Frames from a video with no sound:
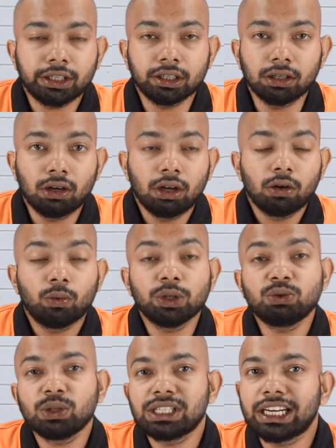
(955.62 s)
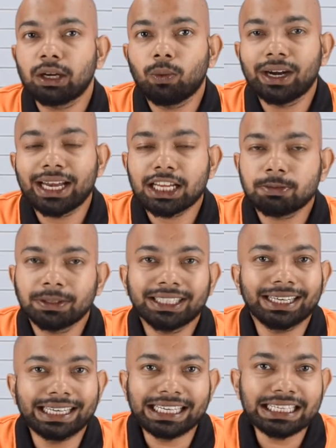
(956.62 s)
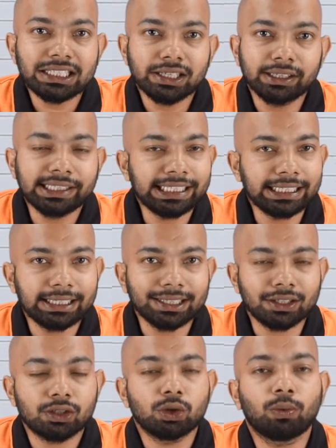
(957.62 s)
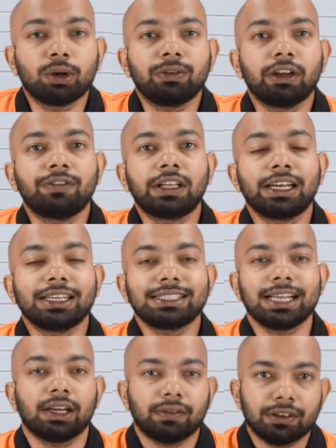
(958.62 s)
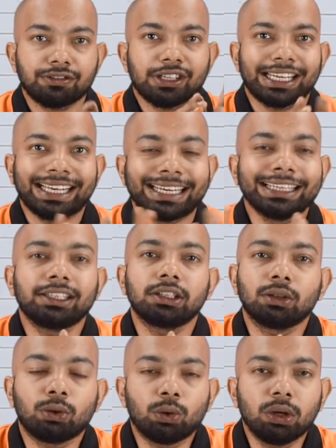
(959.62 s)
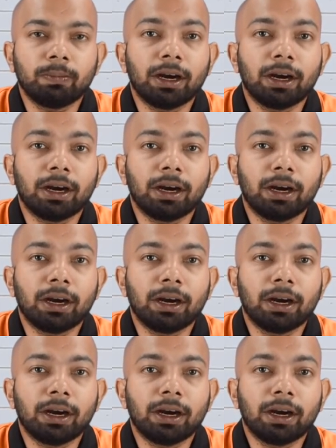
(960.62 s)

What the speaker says: here, which was required as per the additional details. So what we have done is that we have segregated the whole